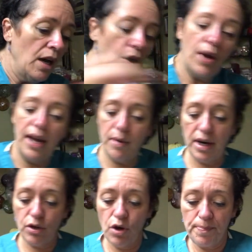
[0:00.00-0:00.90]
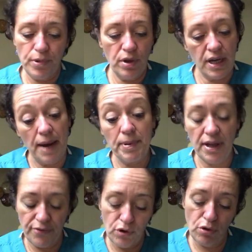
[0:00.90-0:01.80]
Okay, we've got a couple
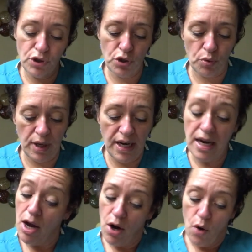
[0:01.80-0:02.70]
of Goose Creek.